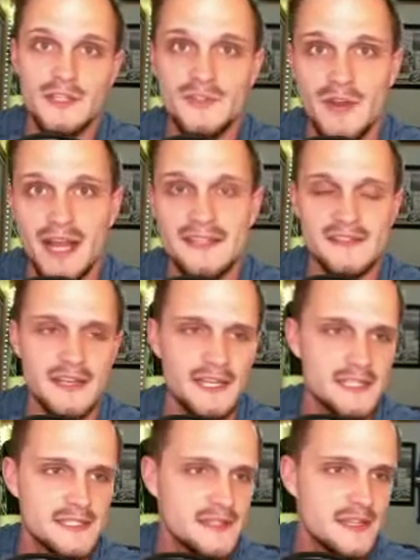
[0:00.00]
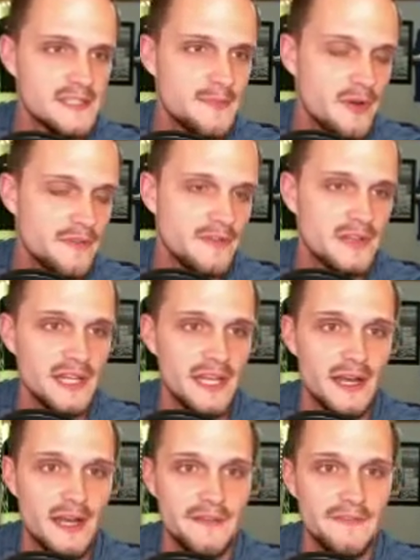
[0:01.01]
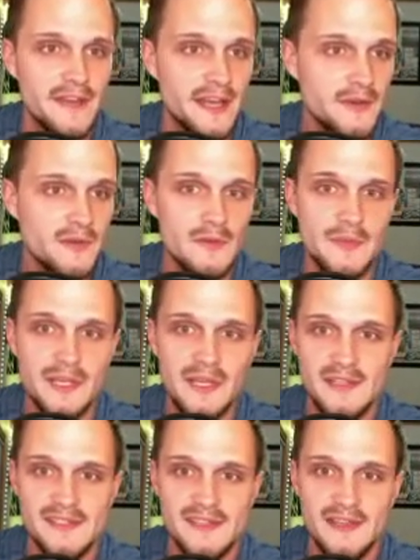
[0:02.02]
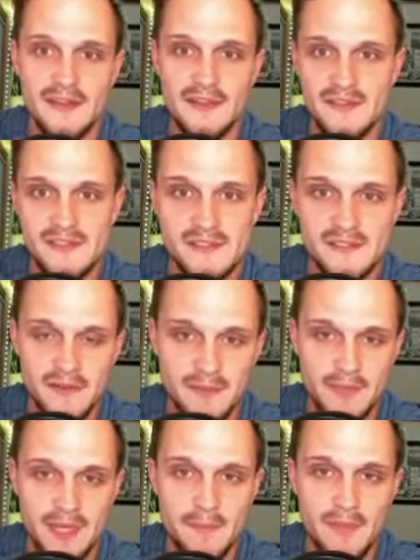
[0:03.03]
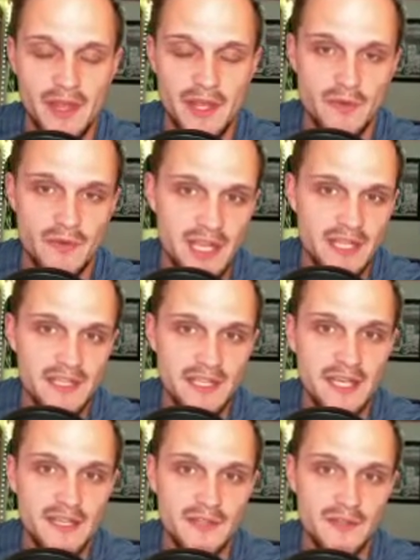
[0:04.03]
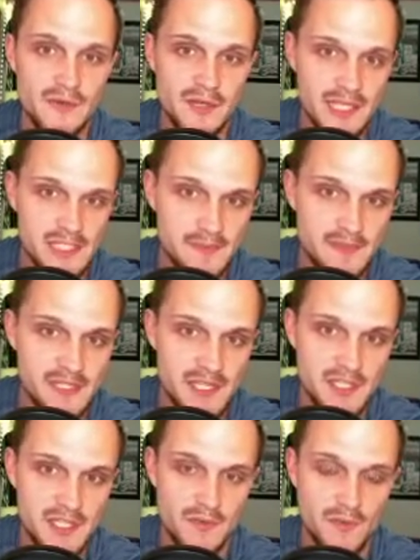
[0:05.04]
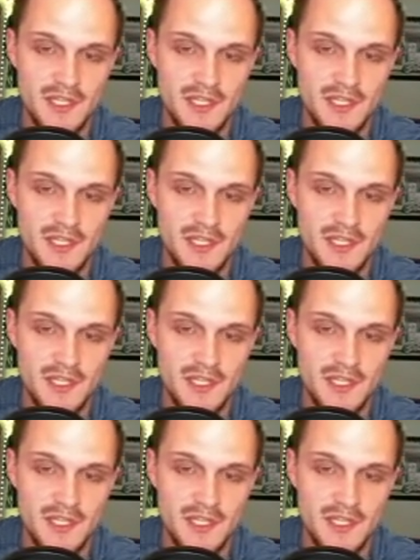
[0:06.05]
translate as perfectly on Fanduel because there's certain people that you need to get to in his position,